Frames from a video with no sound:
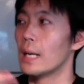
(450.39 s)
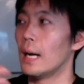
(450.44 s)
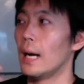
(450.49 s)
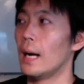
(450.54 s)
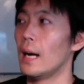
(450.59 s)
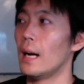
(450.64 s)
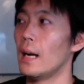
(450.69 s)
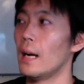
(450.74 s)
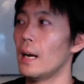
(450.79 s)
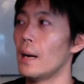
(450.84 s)

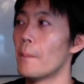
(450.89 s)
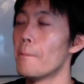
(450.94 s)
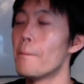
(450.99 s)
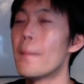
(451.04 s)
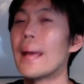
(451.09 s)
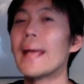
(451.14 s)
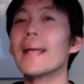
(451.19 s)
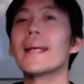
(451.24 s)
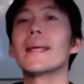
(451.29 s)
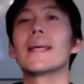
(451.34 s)
uh,
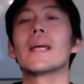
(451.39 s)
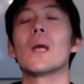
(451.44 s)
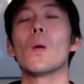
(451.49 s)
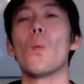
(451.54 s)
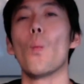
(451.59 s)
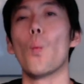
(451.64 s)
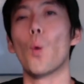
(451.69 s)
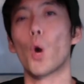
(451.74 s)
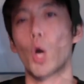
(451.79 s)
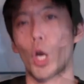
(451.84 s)
make
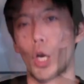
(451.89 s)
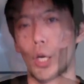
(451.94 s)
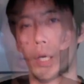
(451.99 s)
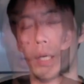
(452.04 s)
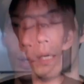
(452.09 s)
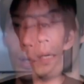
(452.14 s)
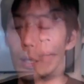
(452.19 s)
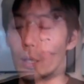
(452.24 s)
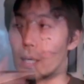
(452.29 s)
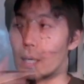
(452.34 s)
it work.